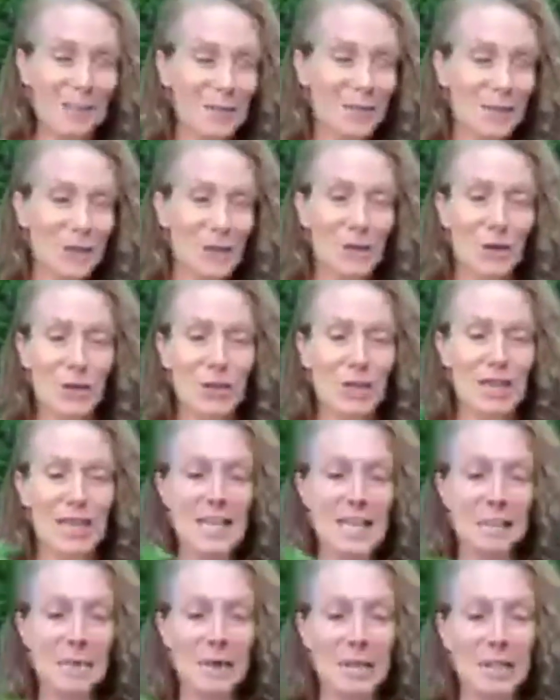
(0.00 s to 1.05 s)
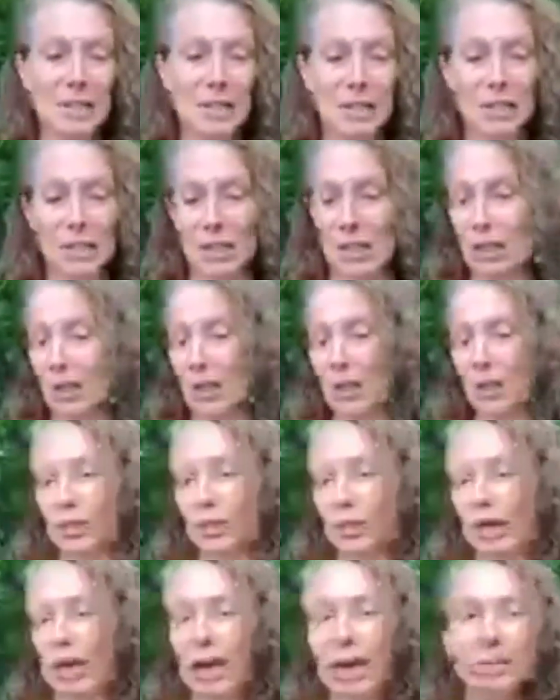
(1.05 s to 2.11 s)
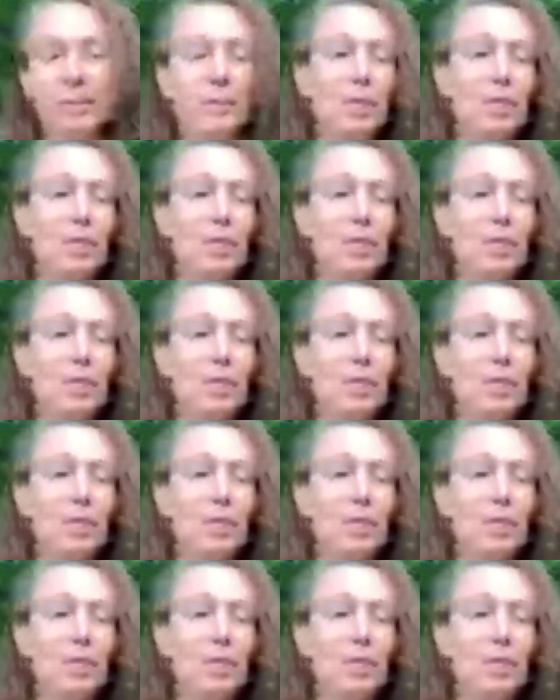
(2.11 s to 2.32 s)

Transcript: So these ones you could um,